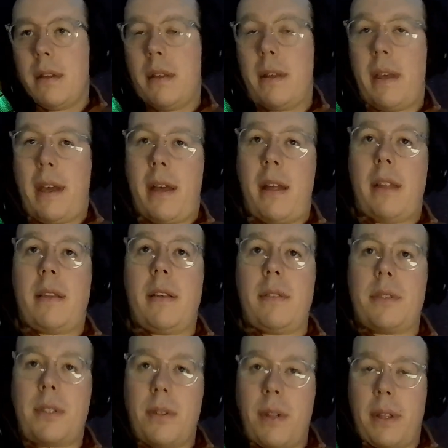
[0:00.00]

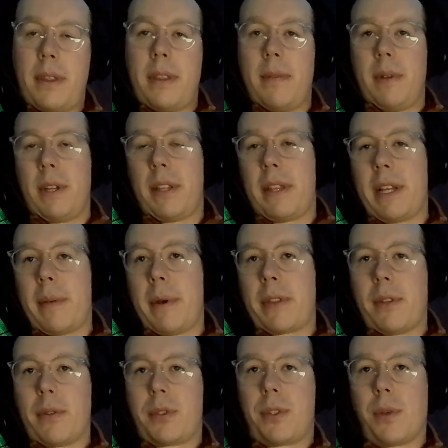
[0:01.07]
Yeah, so that when you think
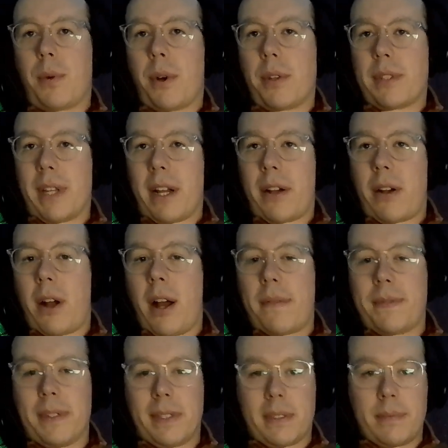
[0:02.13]
about those two words, they
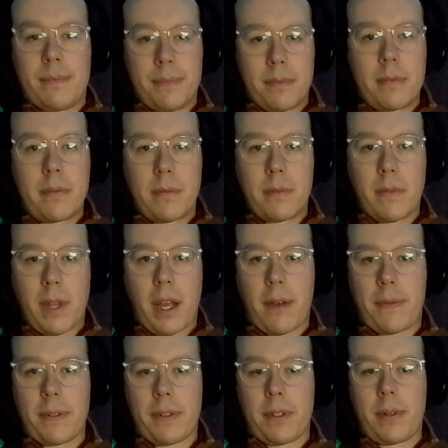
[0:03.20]
often
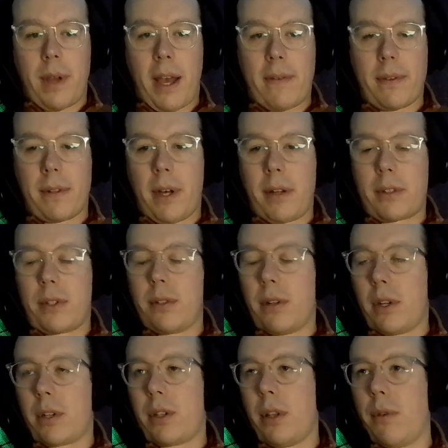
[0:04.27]
do have a
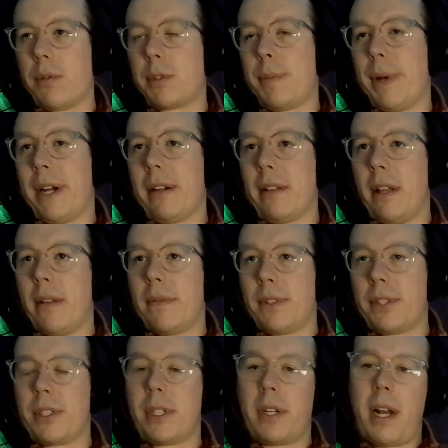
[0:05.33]
close parallel
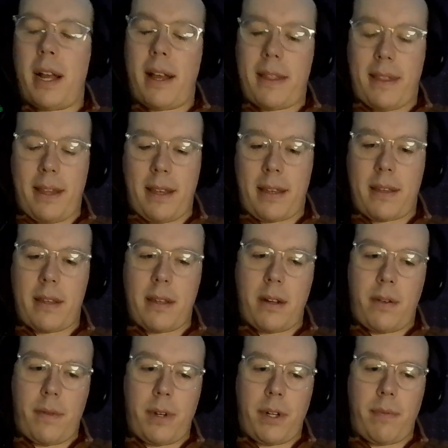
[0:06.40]
for sure. I think
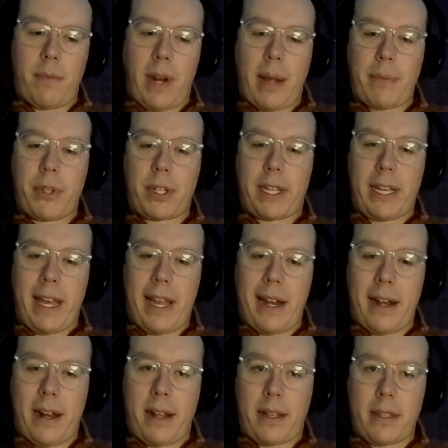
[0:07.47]
when I'm looking at
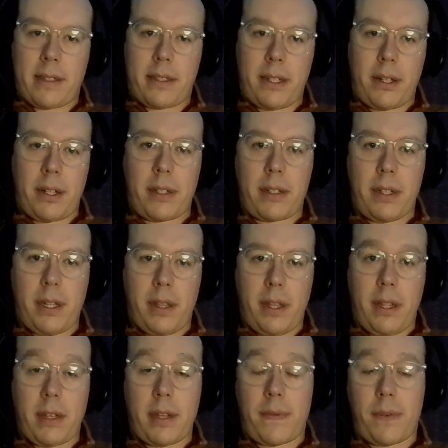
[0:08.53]
it, and I consider it
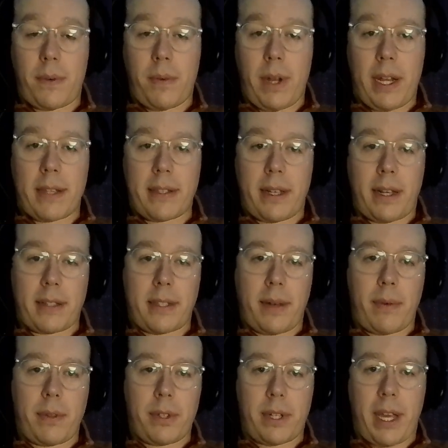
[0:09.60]
in different ways. I guess
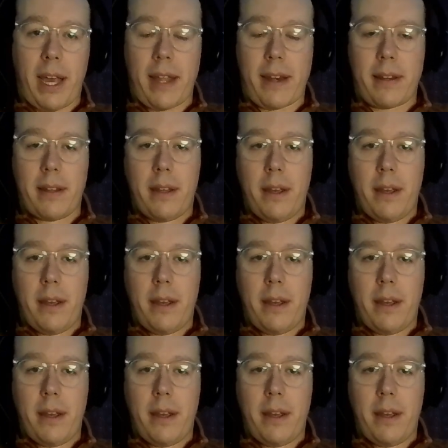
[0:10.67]
I would look at